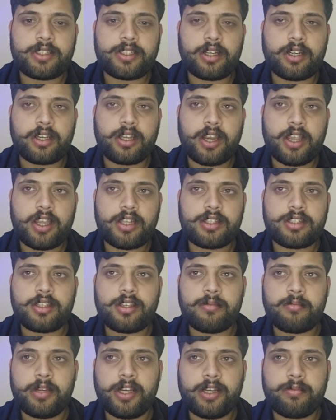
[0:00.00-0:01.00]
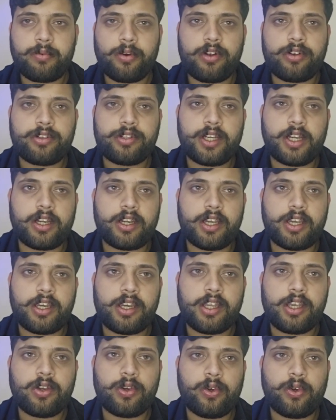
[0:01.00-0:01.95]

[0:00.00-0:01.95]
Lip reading: and grains, meat, poultry and dairy,